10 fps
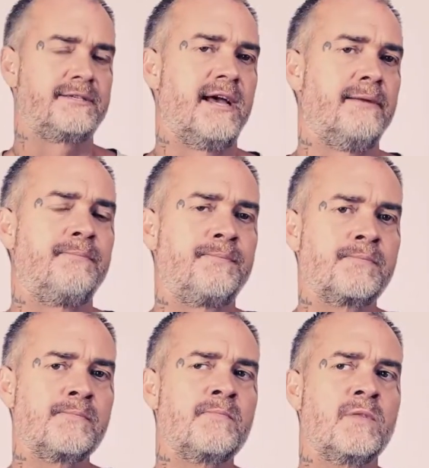is that
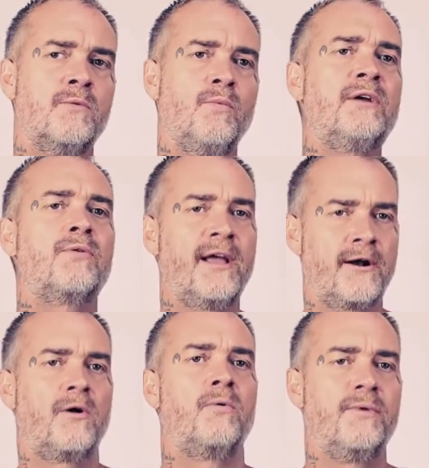we
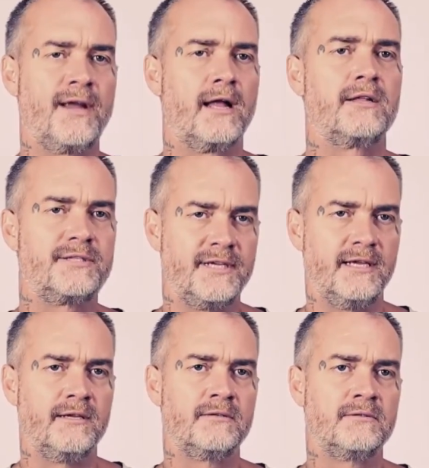create our own
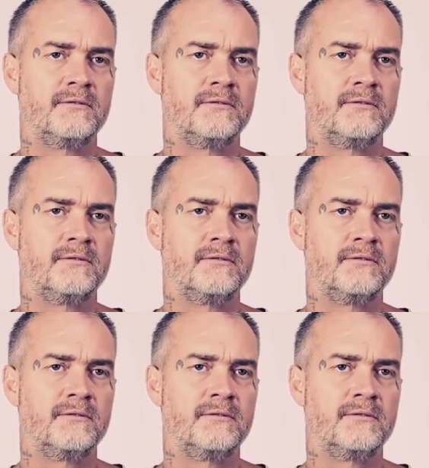reality